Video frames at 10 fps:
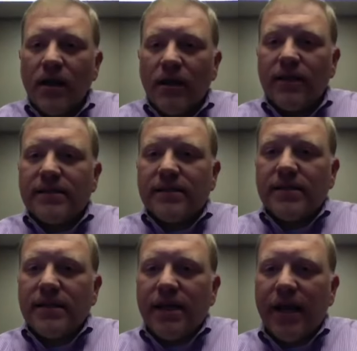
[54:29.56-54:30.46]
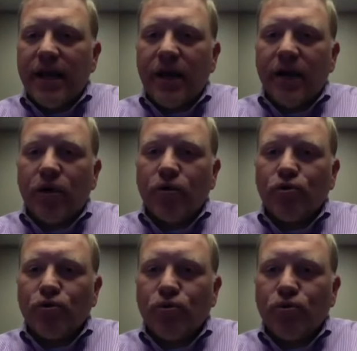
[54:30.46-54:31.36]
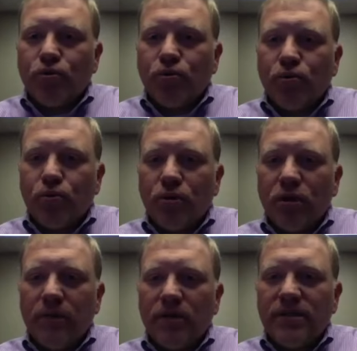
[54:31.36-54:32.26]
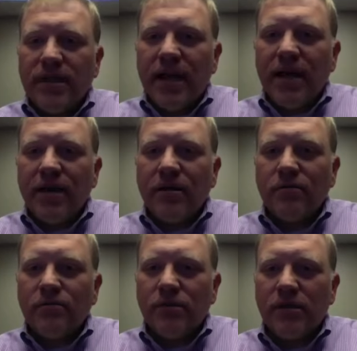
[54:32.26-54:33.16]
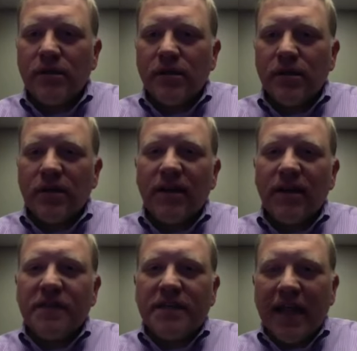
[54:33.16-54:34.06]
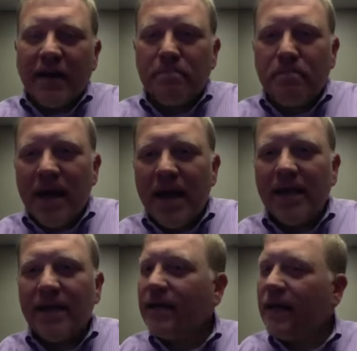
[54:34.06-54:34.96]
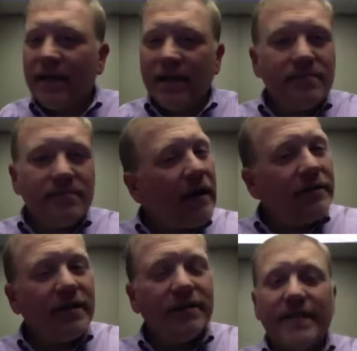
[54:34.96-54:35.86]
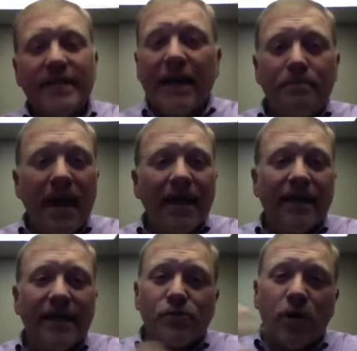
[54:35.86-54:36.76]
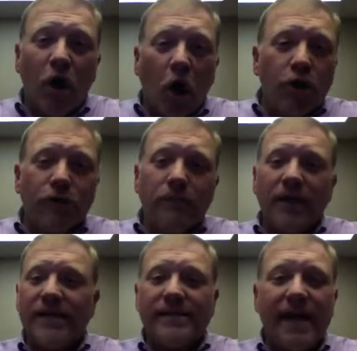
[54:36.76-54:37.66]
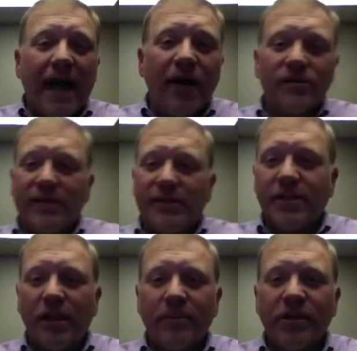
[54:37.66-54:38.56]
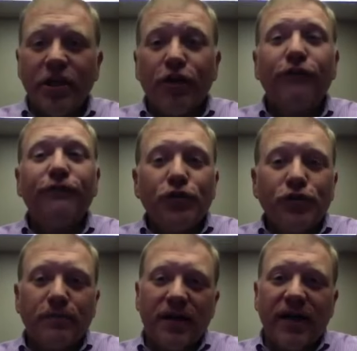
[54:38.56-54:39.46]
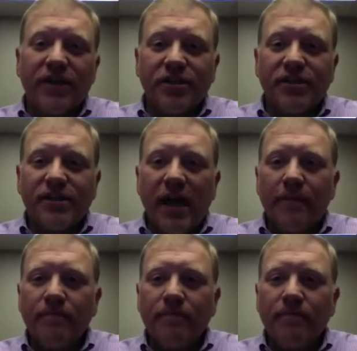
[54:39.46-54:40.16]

Let's see here. Come on down. Love the data bank. I'm telling you, data bank, it's where all your money is housed, ladies and gentlemen. Your future money, I should say.